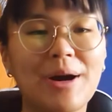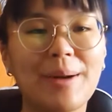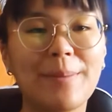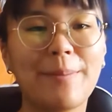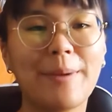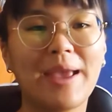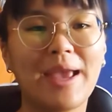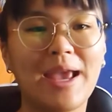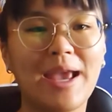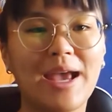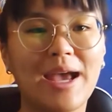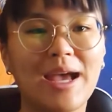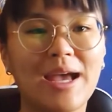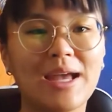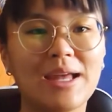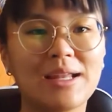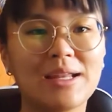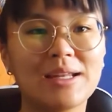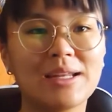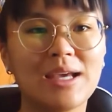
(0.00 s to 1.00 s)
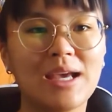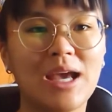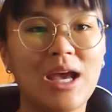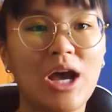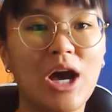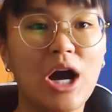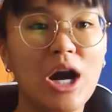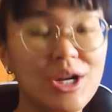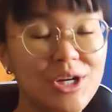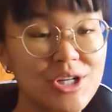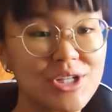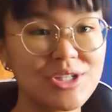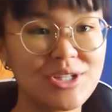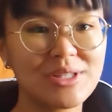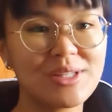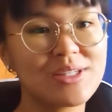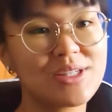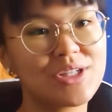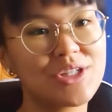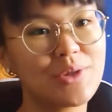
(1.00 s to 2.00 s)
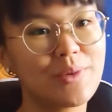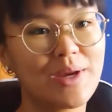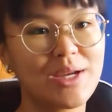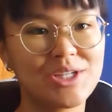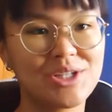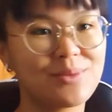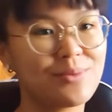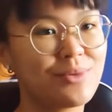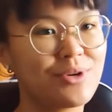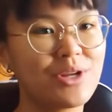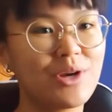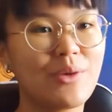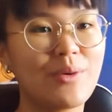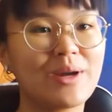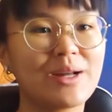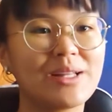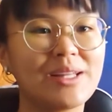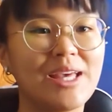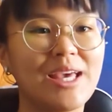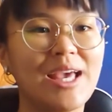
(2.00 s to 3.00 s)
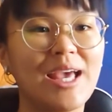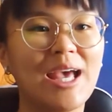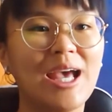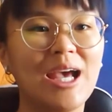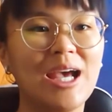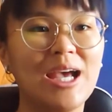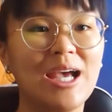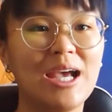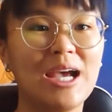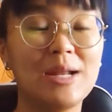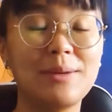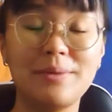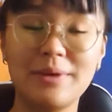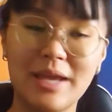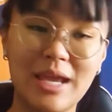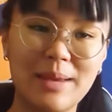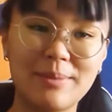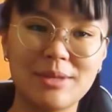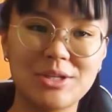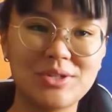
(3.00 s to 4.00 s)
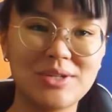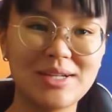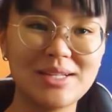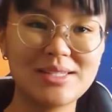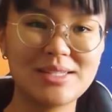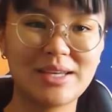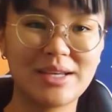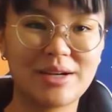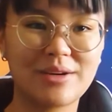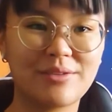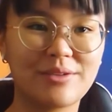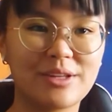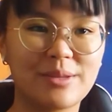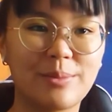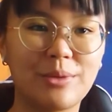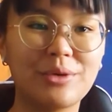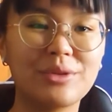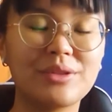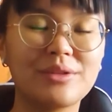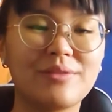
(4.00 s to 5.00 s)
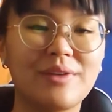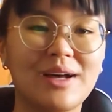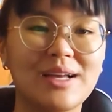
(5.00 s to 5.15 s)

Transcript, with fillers: up and understood the situation pretty quickly and became the translator for the both of